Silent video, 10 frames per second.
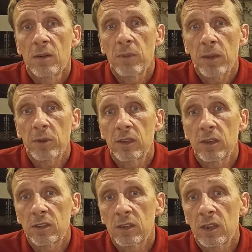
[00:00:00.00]
Maybe
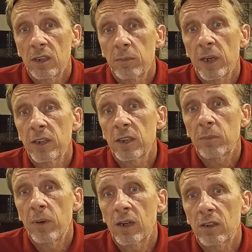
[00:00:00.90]
there's a
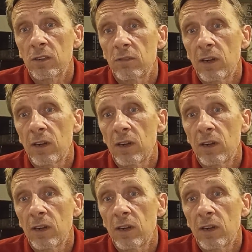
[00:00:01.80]
remaining part of